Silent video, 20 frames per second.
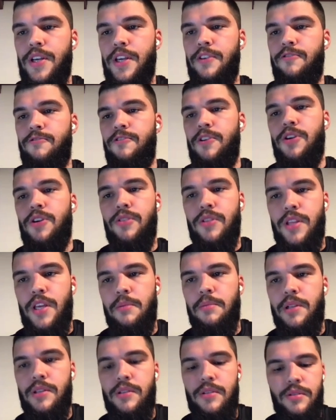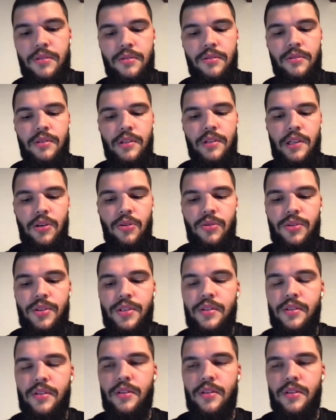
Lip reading: if we are not able to load